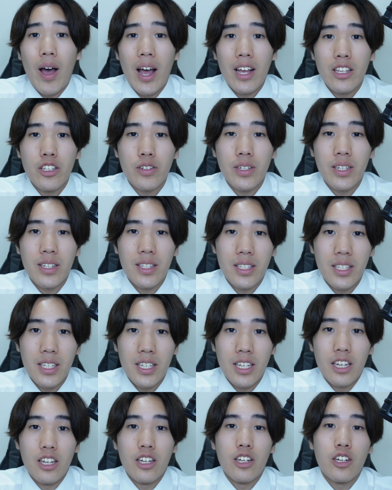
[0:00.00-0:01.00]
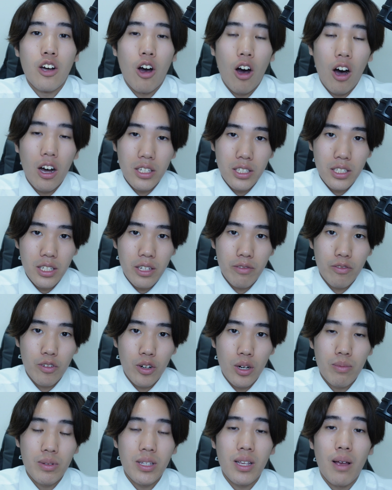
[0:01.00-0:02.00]
as you can see, causative
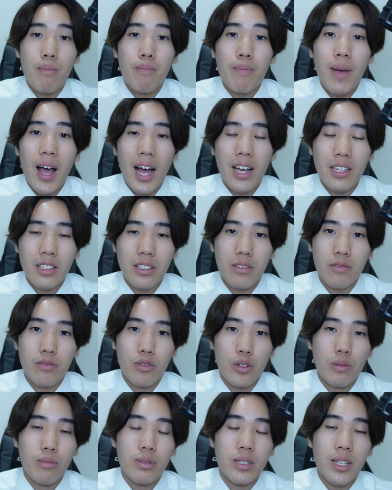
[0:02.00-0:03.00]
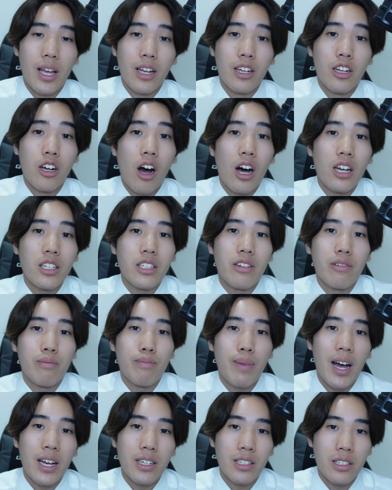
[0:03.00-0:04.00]
verbs, passive verbs, and
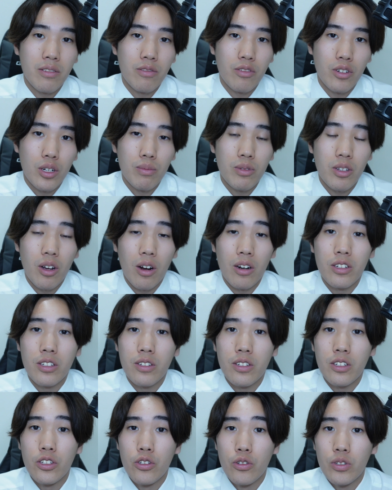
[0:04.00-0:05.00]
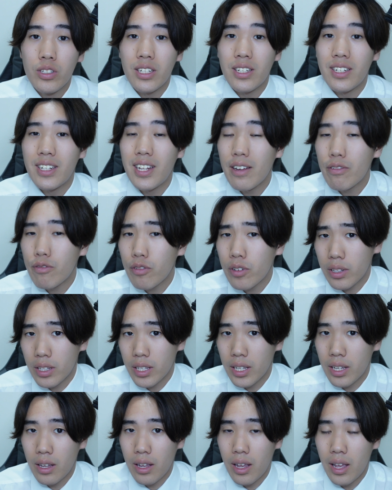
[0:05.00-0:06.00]
causative-passive verbs are used
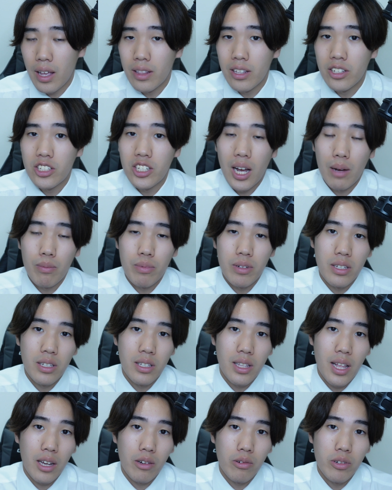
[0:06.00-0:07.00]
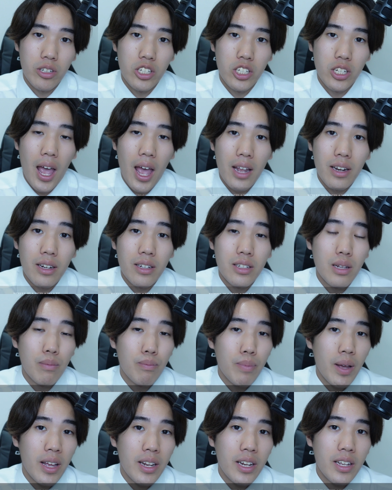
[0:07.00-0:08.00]
differently in the Japanese language. And
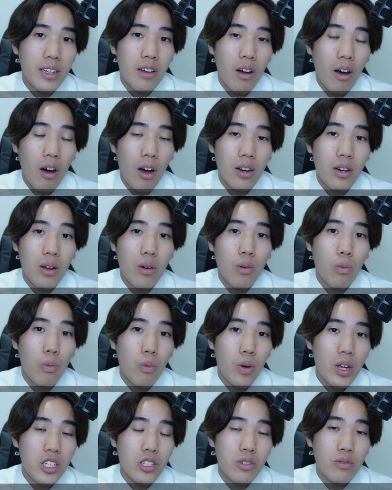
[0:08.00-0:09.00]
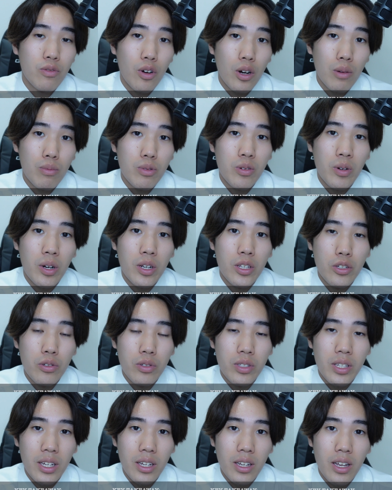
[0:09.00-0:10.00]
depending on which verb you are
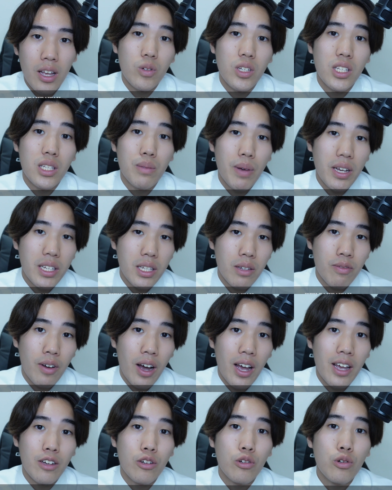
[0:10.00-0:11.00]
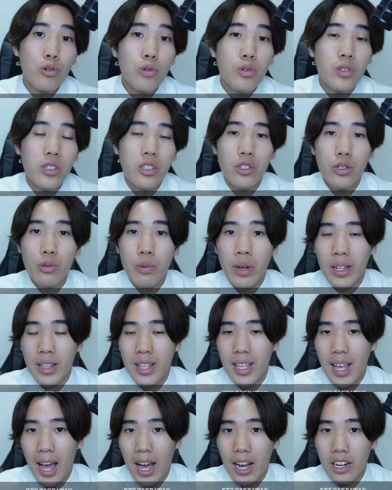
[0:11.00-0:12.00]
using, we specify who's doing
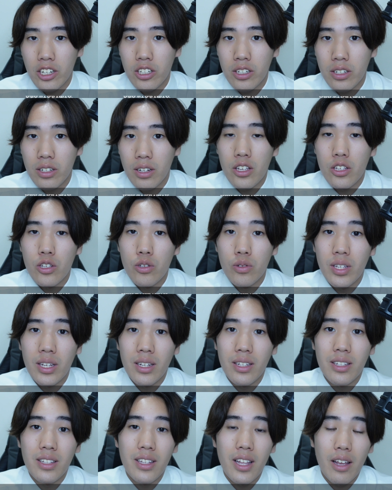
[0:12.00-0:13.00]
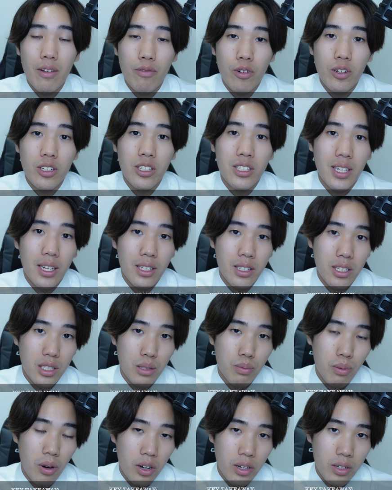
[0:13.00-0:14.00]
the action using different
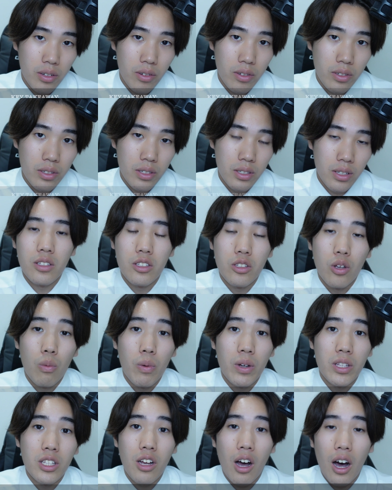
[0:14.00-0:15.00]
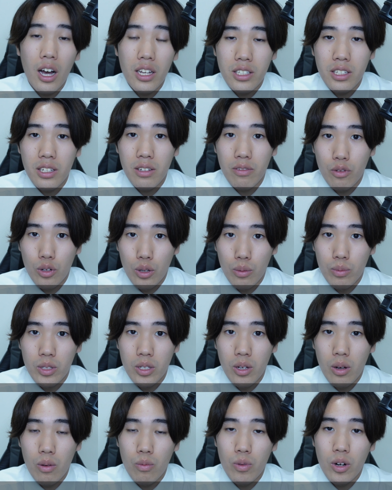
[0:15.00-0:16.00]
sentence particles. So with causative
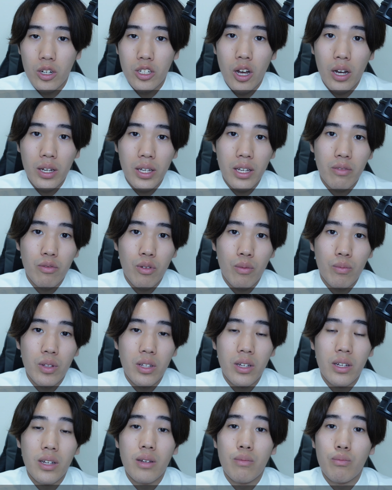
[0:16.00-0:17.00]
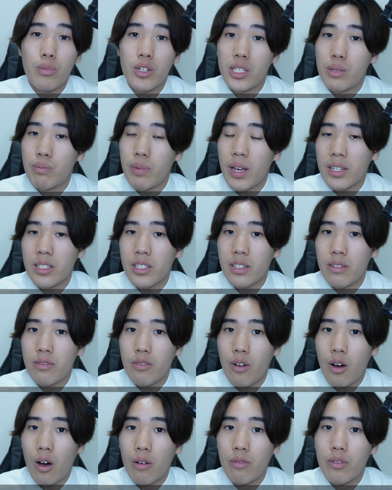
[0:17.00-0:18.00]
verbs, we're talking from the perspective
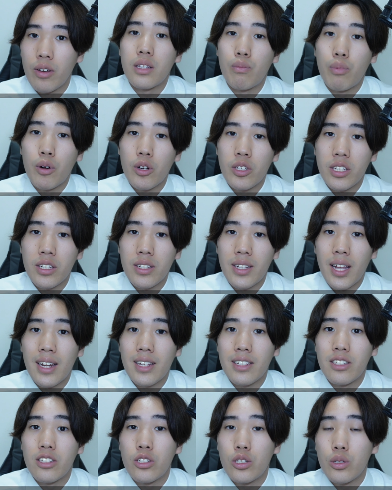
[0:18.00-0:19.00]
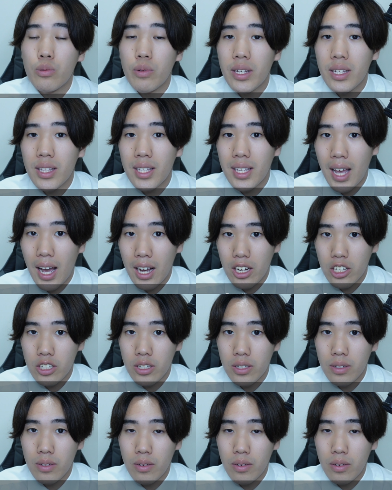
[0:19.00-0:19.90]
of the person that is doing the action